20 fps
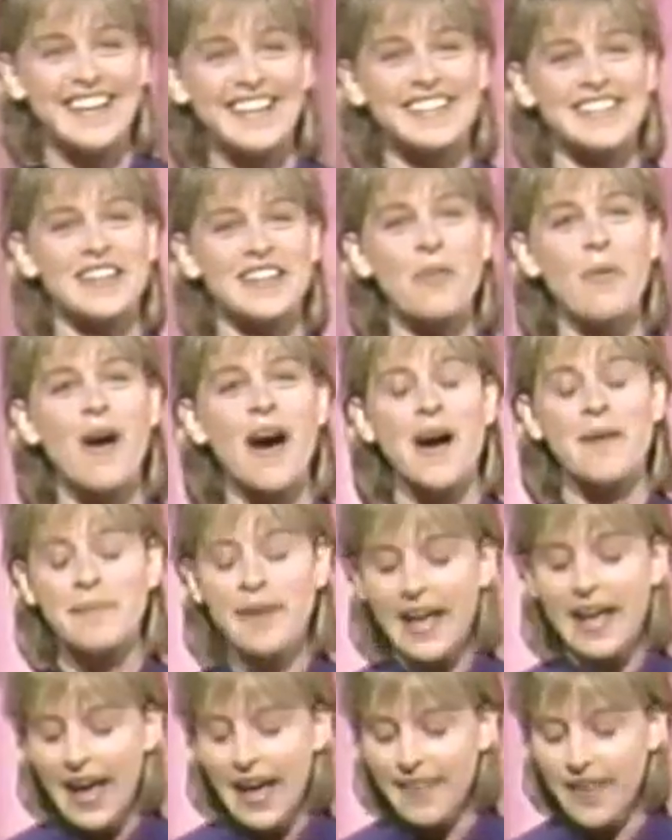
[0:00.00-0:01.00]
It's in Guam.
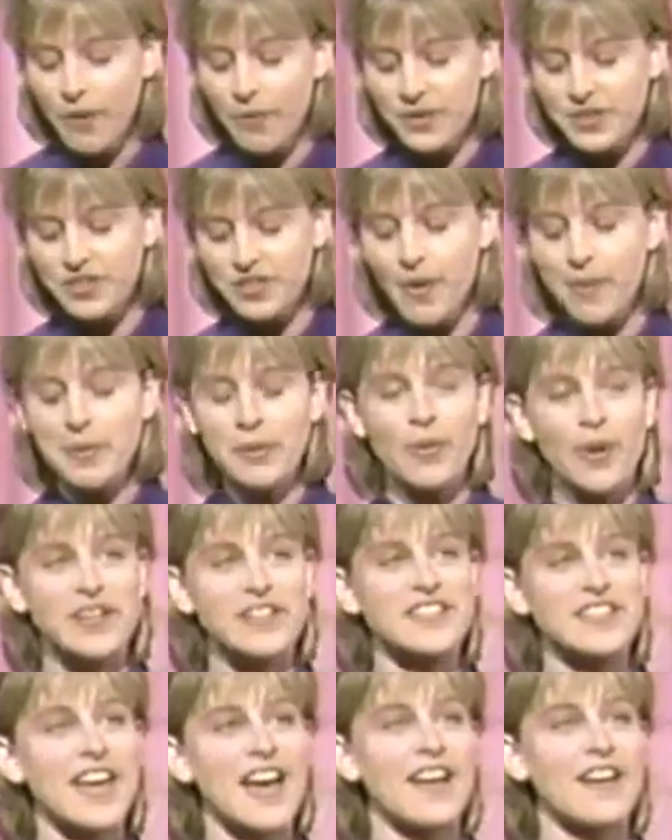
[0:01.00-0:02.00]
And they were swimming
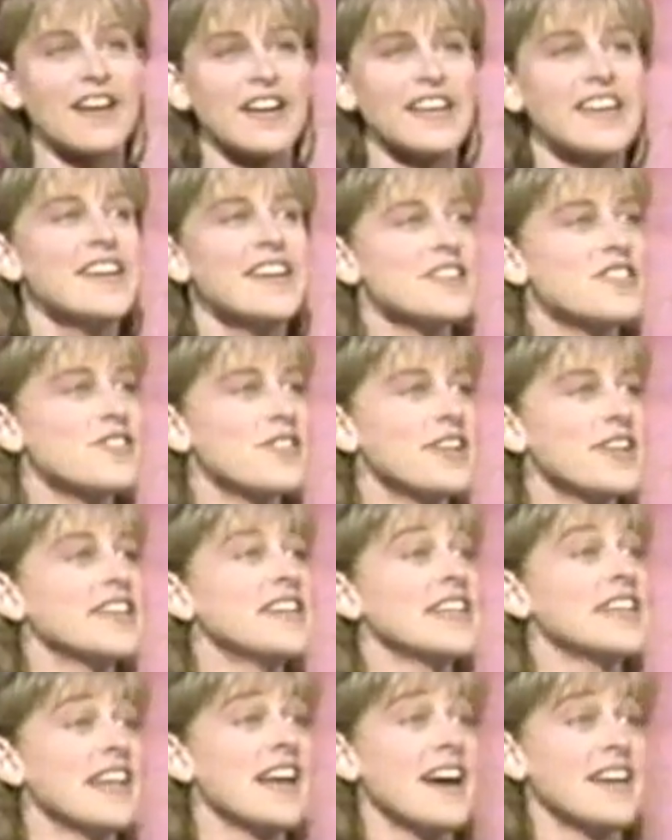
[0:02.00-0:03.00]
one Saturday, Trudy
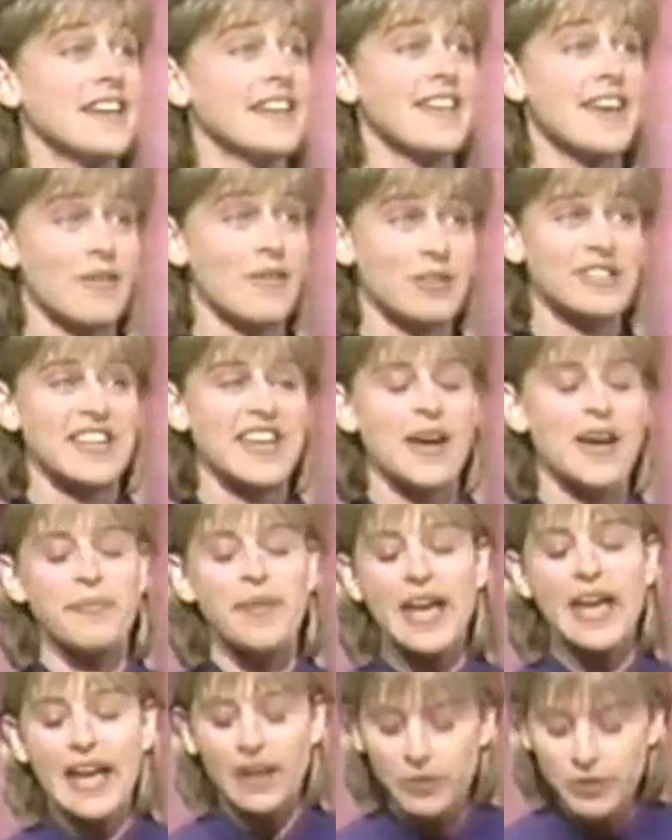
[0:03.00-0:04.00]
and Yolanda, that was them.
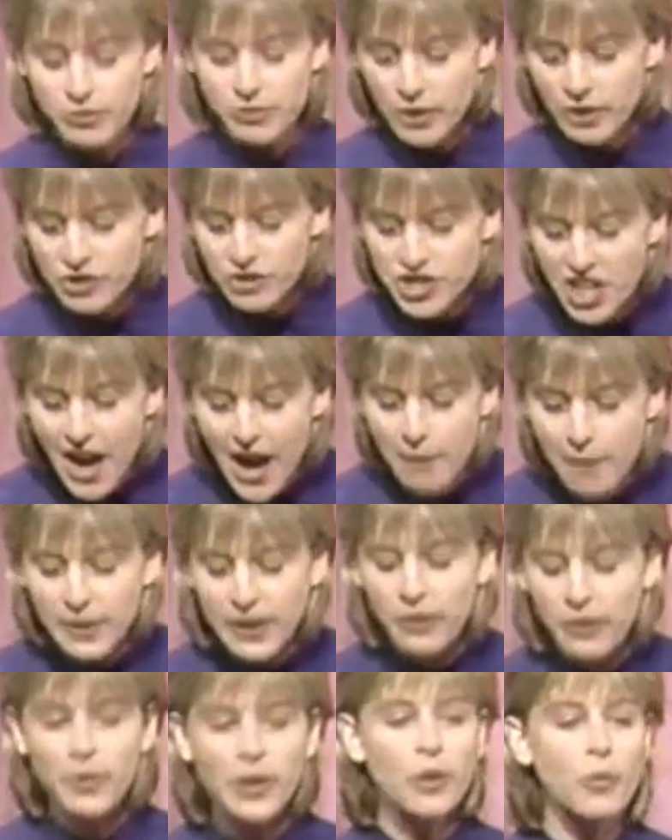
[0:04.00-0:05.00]
And it was real
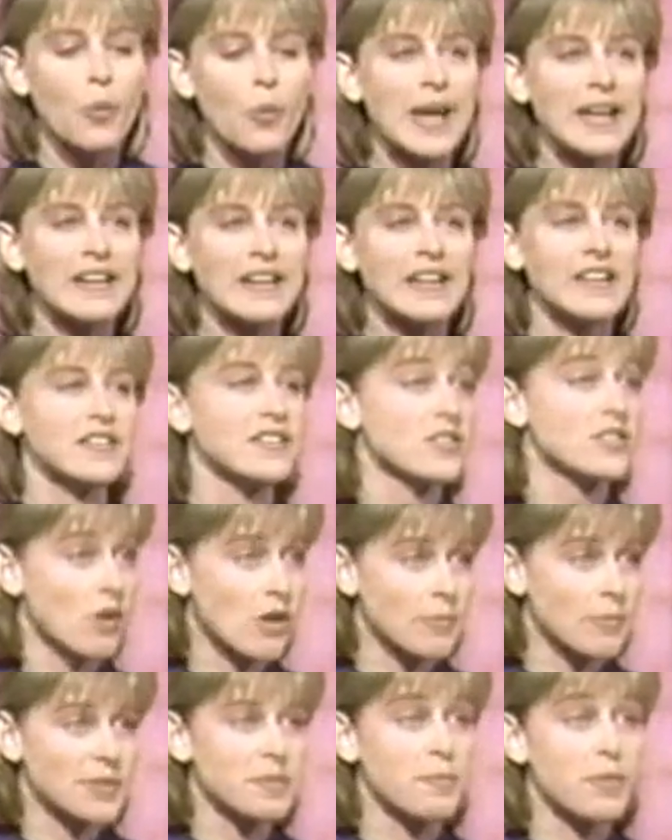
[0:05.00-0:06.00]
choppy, real windy. A
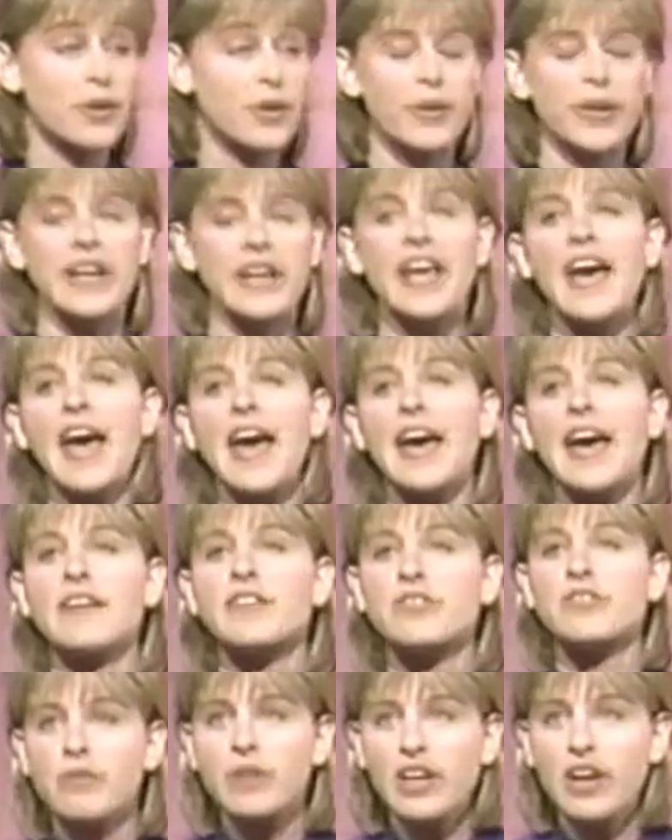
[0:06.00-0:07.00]
storm was brewing.
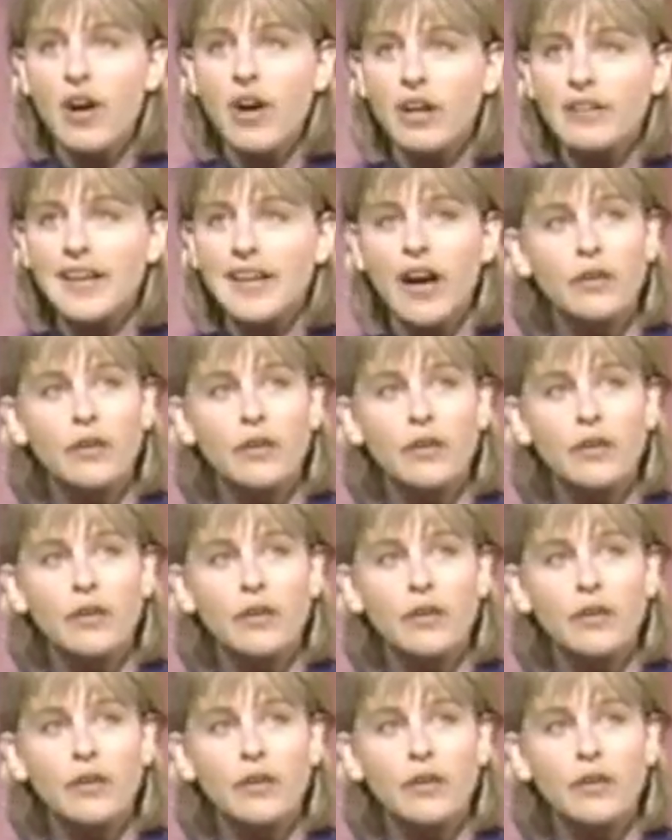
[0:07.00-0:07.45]
And Trudy called